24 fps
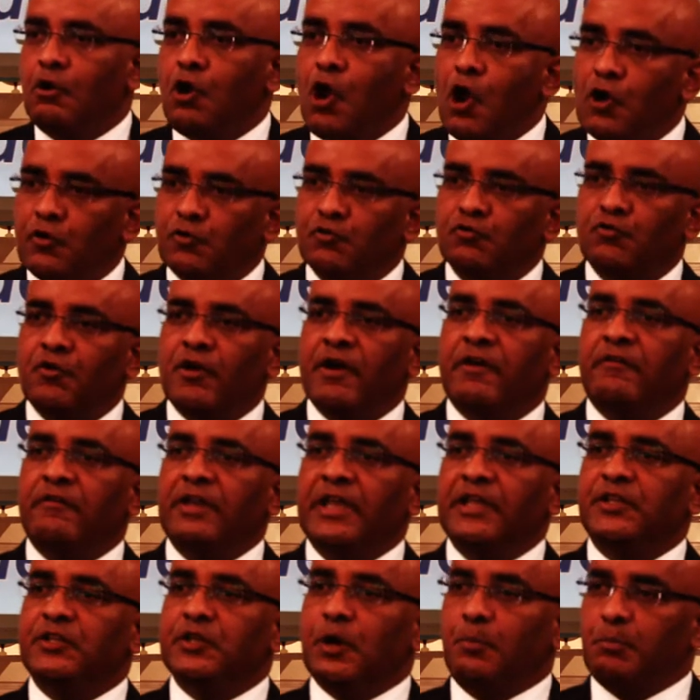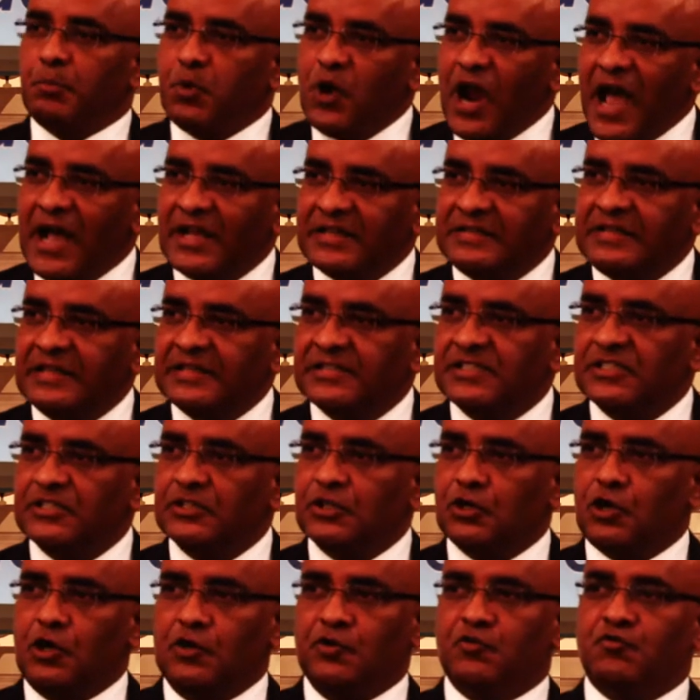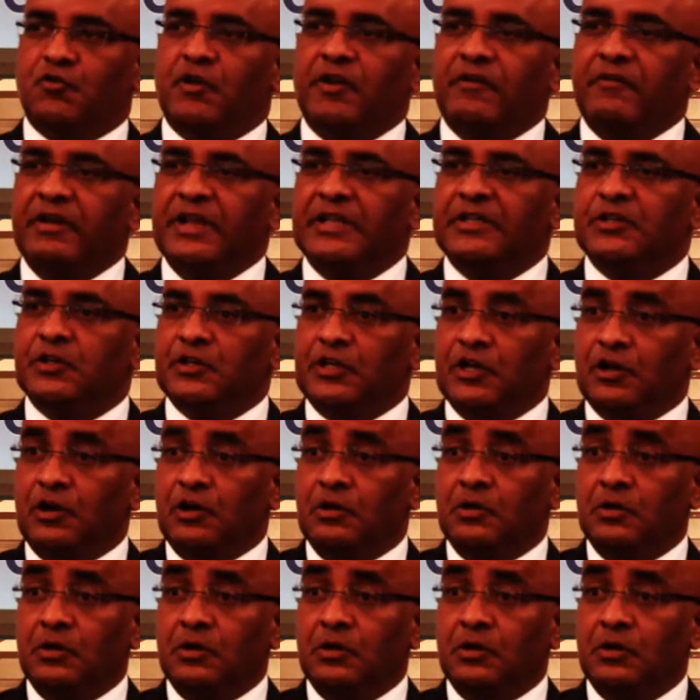Contrary to practice, contrary to the,